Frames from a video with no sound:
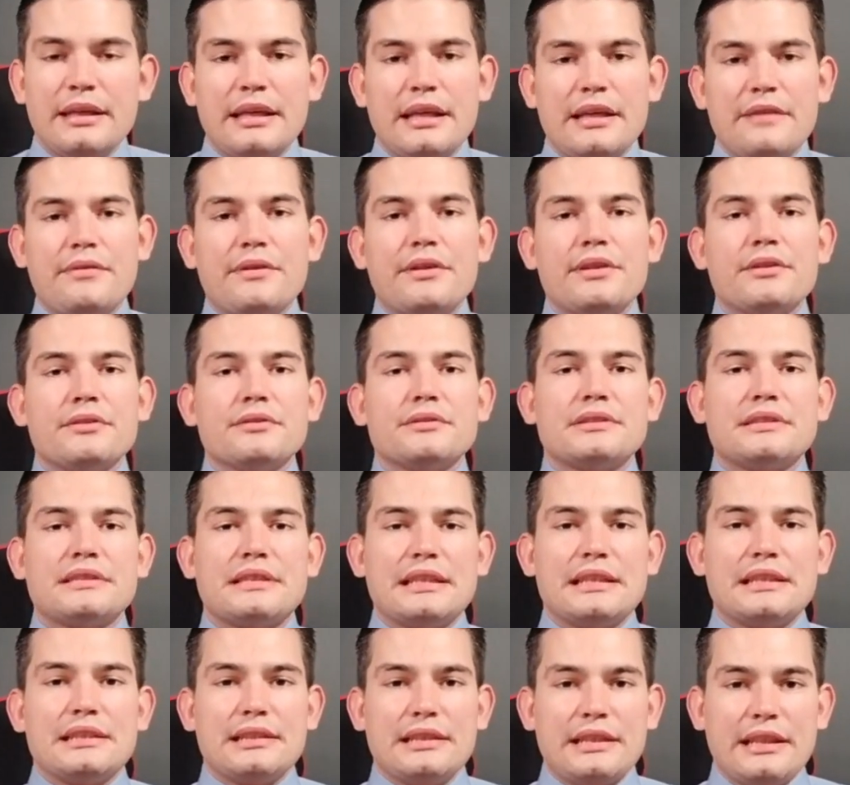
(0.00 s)
even though
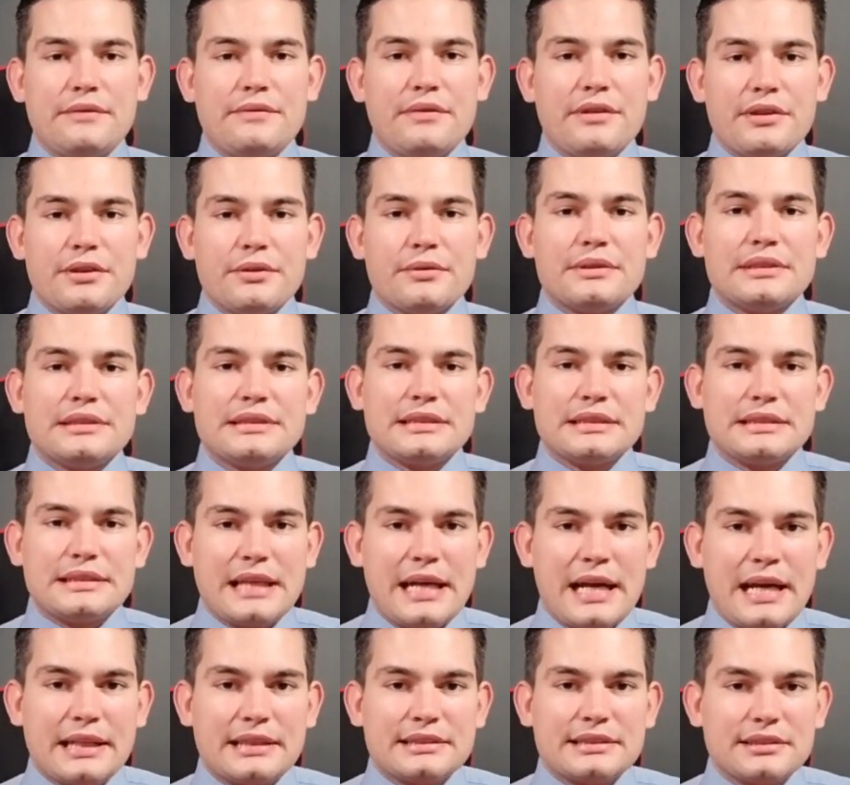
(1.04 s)
these
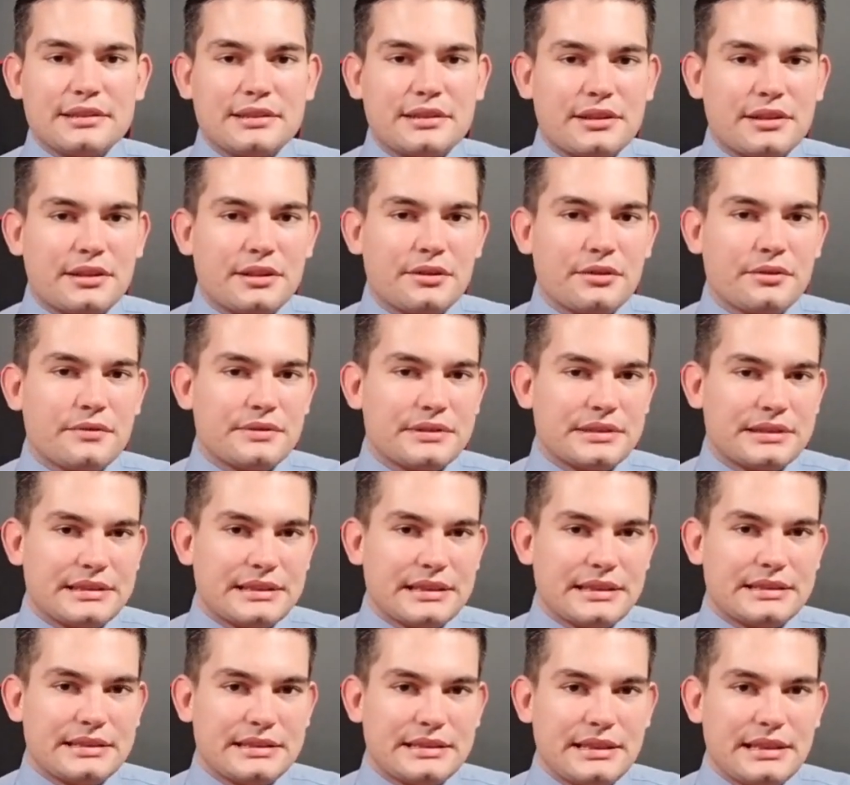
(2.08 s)
attacks occurred over
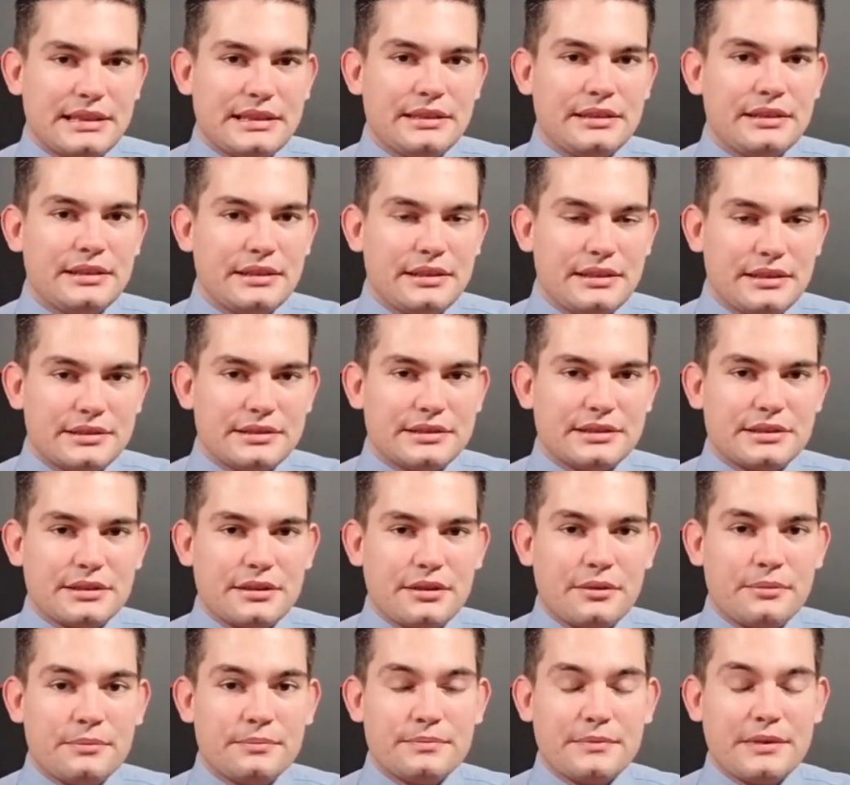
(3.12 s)
16 years
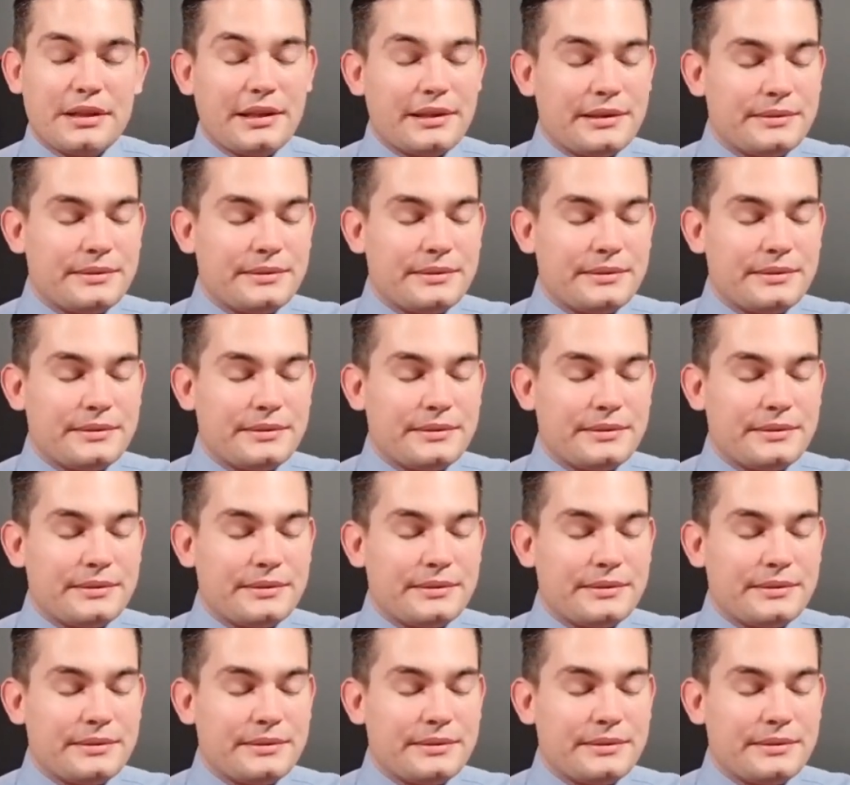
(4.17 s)
ago,